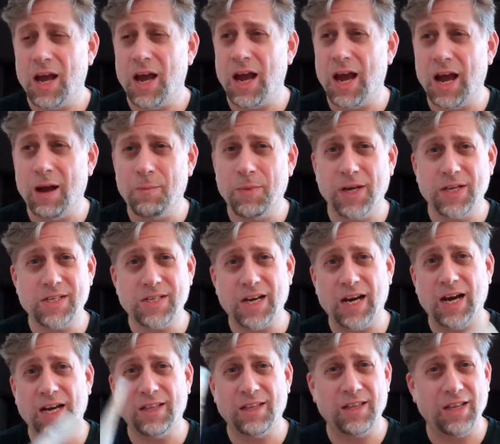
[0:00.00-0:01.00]
It's
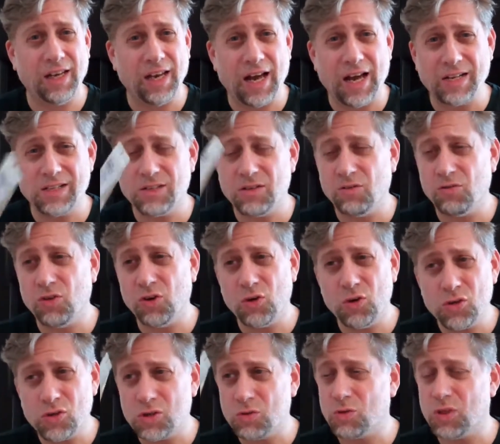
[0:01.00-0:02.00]
got the lots of
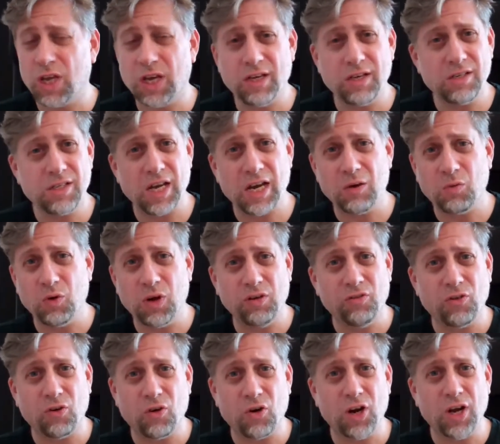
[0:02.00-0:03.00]
those things that
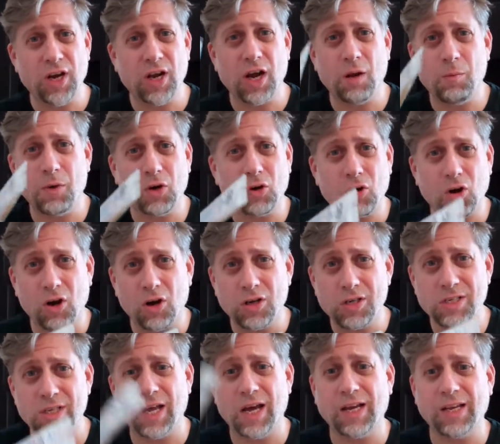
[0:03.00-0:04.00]
we've already come
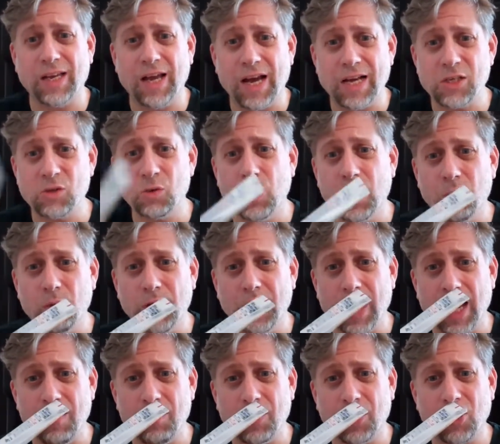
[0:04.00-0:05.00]
across, like last week we
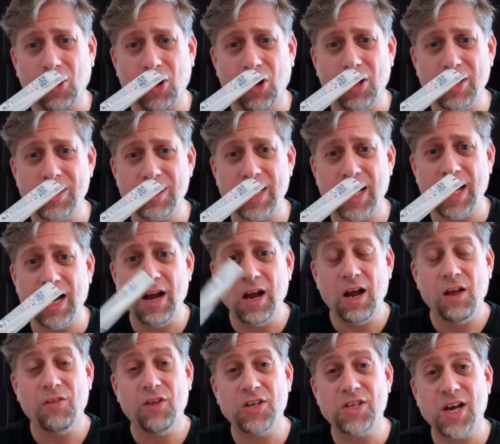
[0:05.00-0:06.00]
came across the
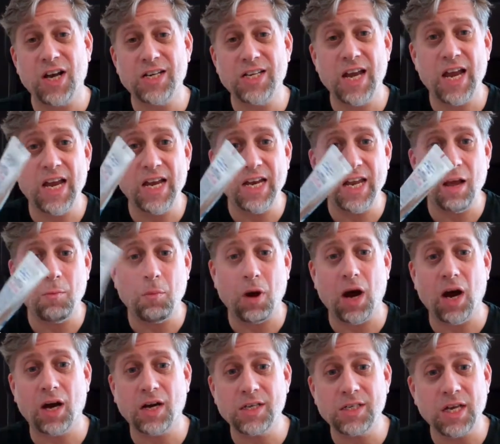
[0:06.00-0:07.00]
titanium
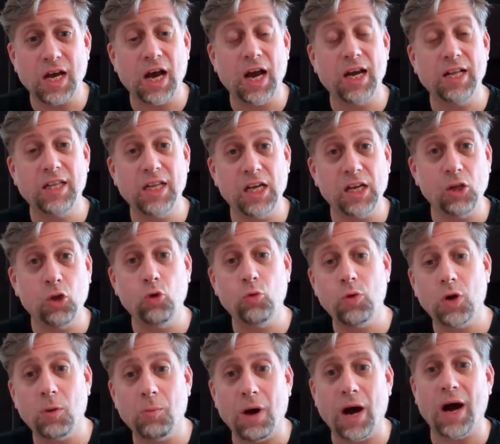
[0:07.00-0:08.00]
oxide, the
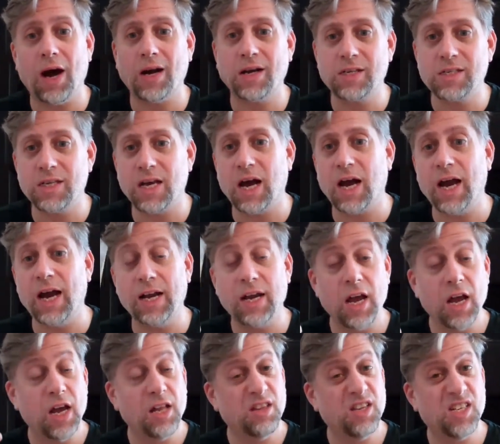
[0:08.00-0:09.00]
aluminum oxide.
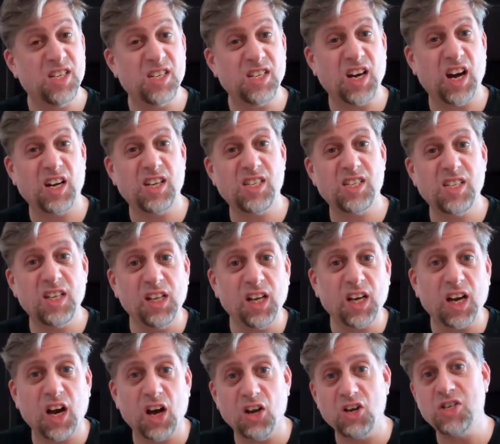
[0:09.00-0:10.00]
This has got
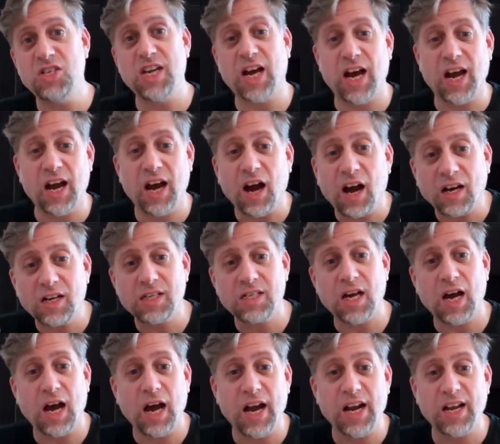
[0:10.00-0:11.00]
silicon
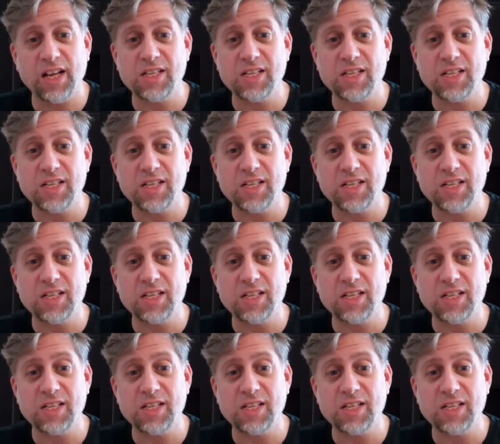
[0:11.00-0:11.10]
dioxide.